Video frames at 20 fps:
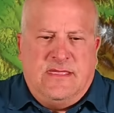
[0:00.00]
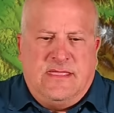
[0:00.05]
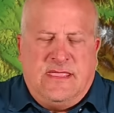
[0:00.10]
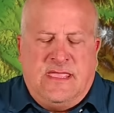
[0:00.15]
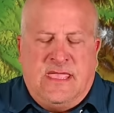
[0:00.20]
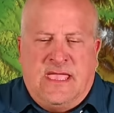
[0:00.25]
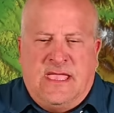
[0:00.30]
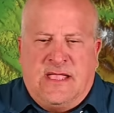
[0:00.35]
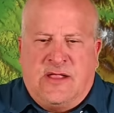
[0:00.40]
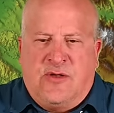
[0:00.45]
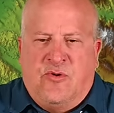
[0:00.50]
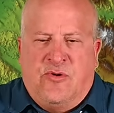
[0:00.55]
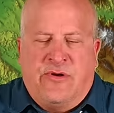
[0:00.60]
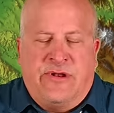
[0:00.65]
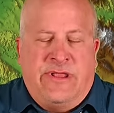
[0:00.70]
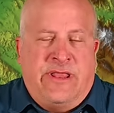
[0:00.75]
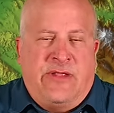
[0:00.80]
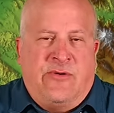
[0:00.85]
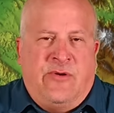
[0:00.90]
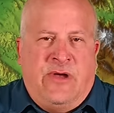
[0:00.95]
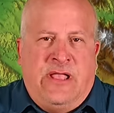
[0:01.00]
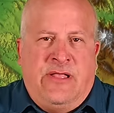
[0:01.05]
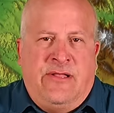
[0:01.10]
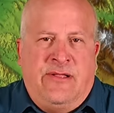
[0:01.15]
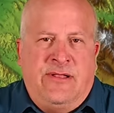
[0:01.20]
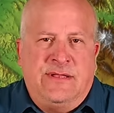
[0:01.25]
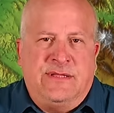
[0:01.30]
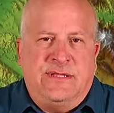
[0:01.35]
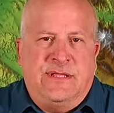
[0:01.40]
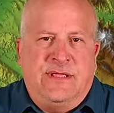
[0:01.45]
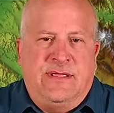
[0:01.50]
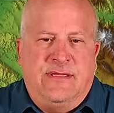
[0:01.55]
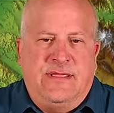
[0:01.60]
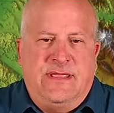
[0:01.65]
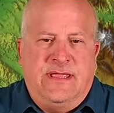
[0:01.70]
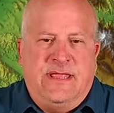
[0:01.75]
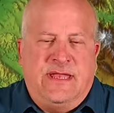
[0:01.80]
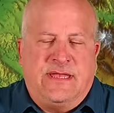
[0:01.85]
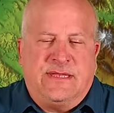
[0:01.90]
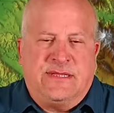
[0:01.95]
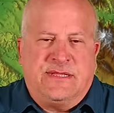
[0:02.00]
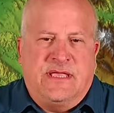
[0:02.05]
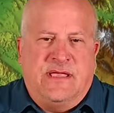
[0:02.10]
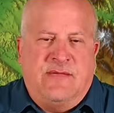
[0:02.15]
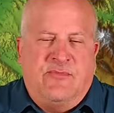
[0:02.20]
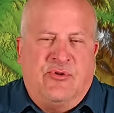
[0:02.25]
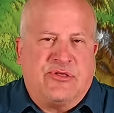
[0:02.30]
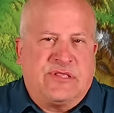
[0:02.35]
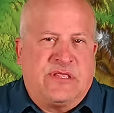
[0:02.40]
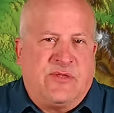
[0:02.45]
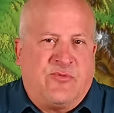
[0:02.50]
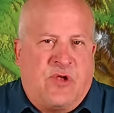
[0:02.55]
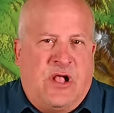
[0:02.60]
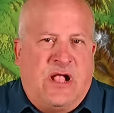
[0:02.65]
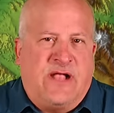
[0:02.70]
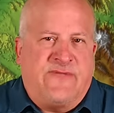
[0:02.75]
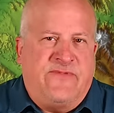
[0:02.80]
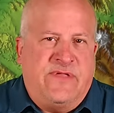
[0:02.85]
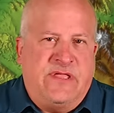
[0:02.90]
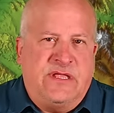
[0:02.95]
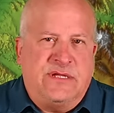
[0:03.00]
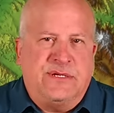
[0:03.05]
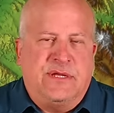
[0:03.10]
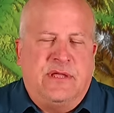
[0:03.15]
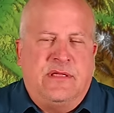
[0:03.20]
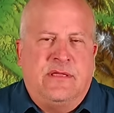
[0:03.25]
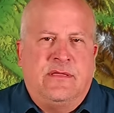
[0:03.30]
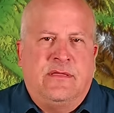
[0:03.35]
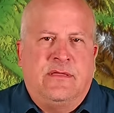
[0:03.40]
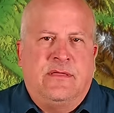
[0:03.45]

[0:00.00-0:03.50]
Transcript: yeah, Coronado Islands, it's mostly rockfish.